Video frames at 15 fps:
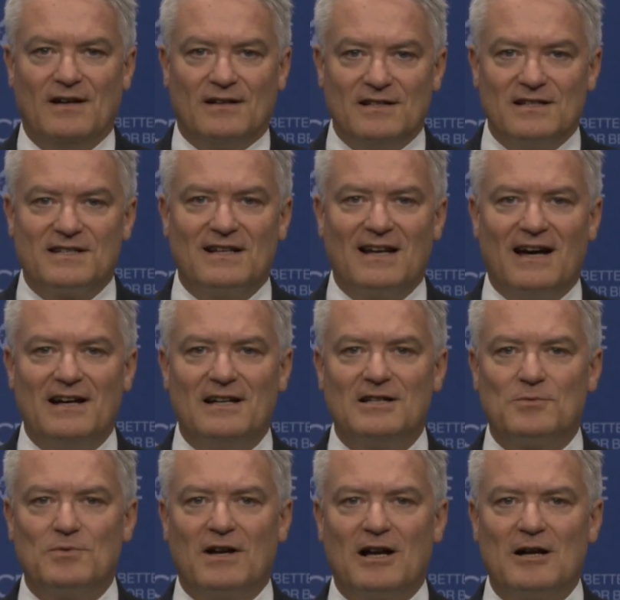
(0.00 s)
This
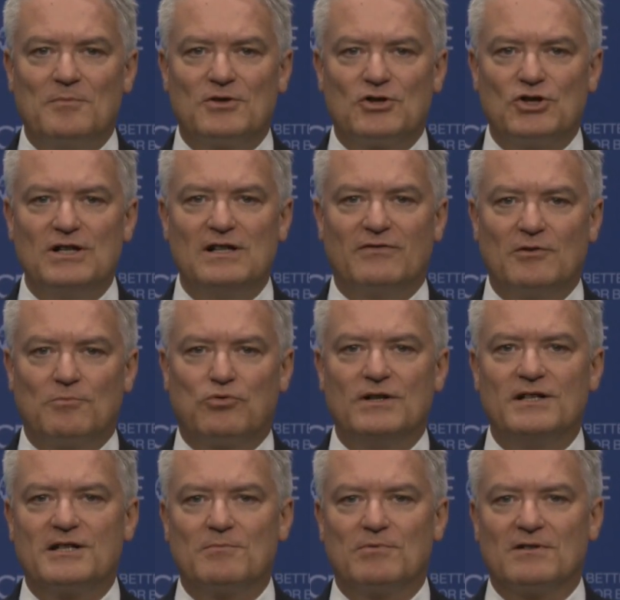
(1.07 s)
alliance will help achieve the
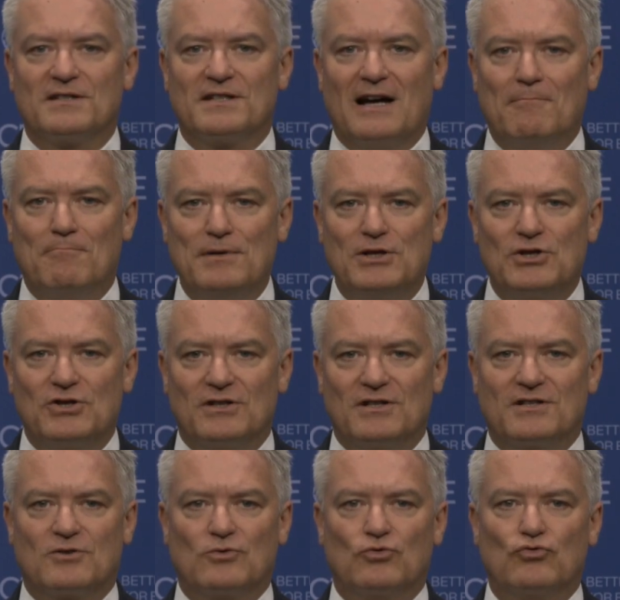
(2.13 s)
principle's
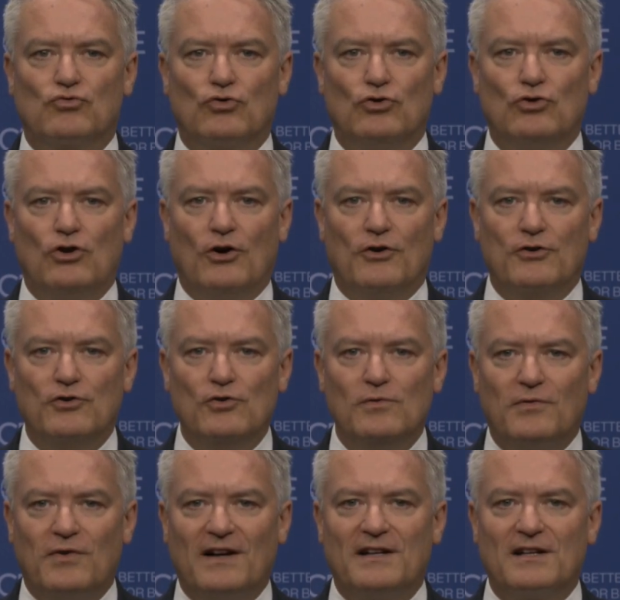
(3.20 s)
ambitions to draw on new
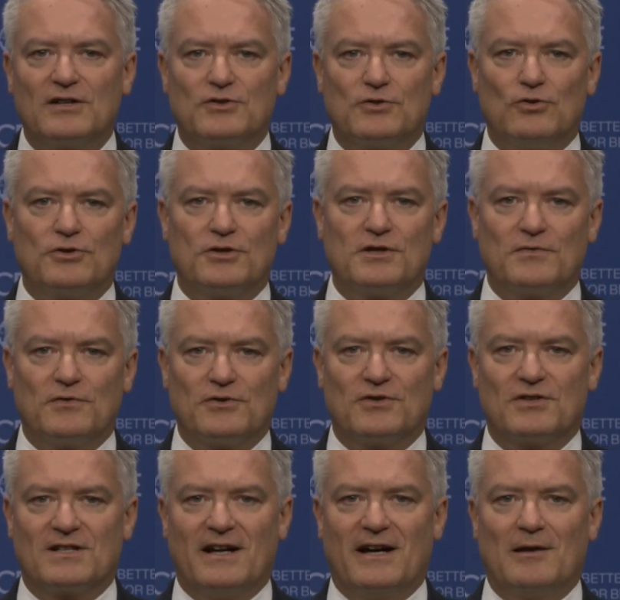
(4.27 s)
funding sources for
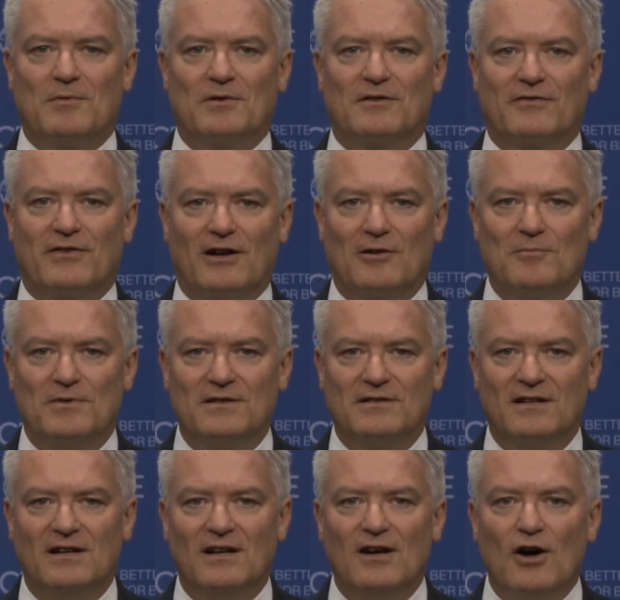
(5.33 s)
sustainable development,
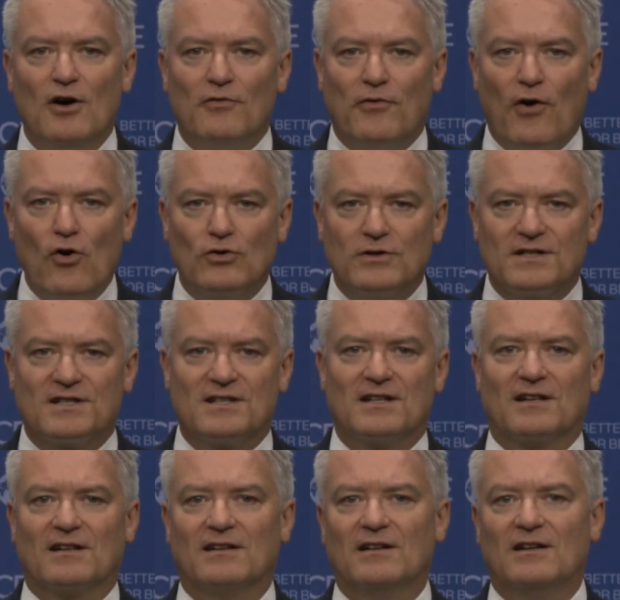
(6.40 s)

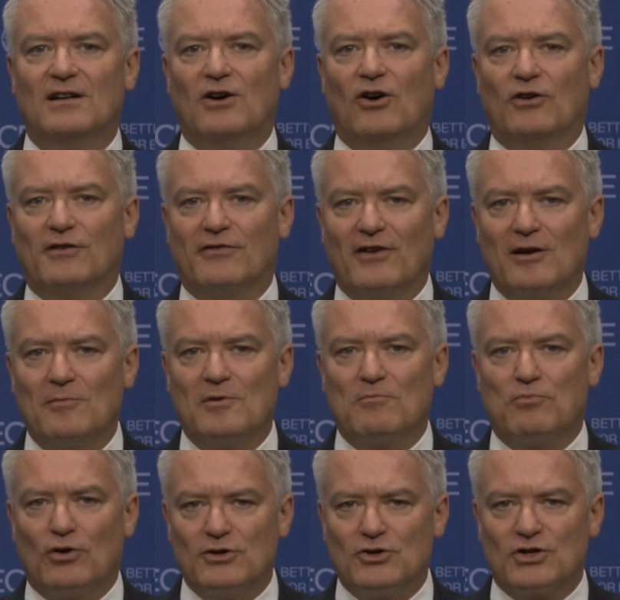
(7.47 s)
focusing on development
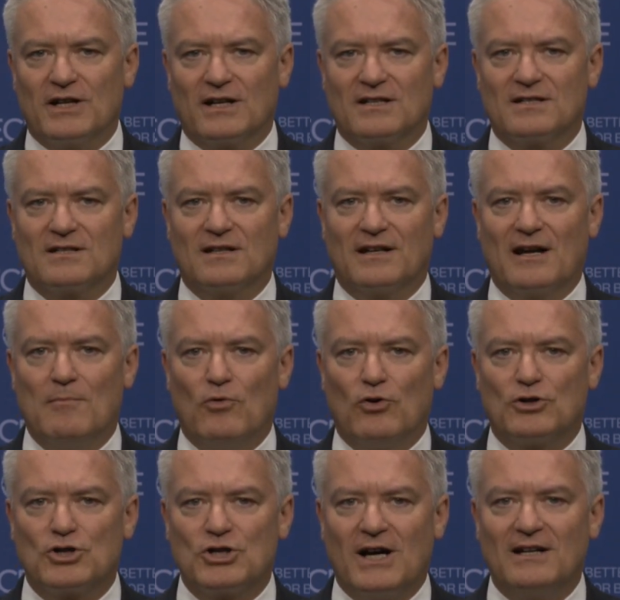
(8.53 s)
projects that are more
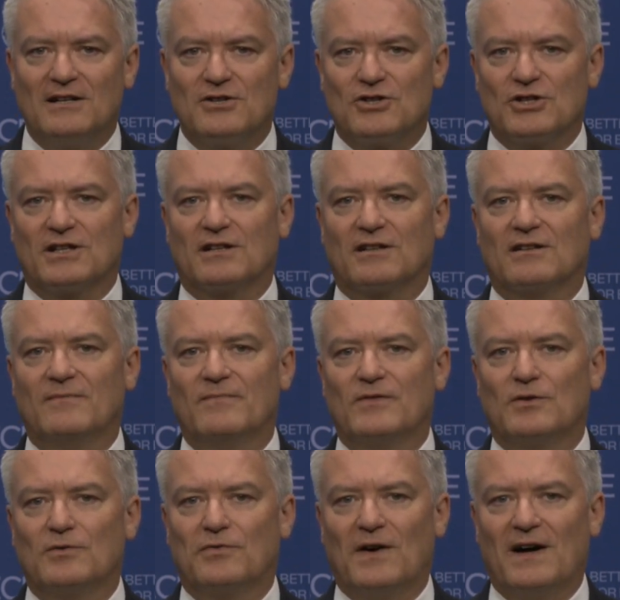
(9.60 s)
challenging
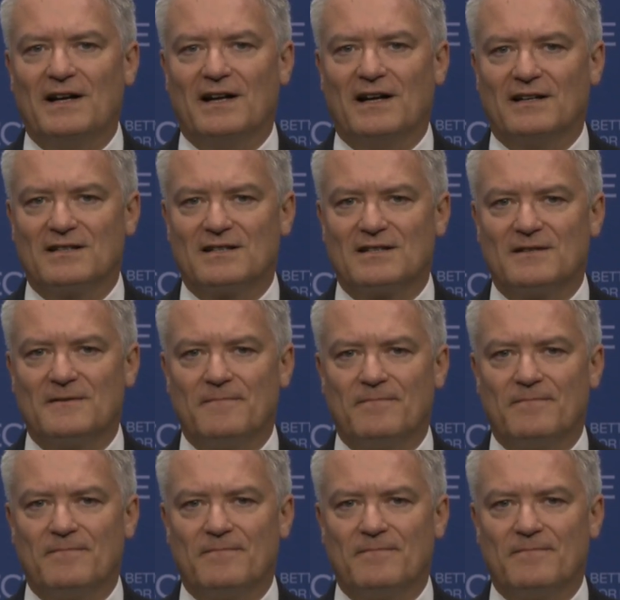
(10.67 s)
to finance.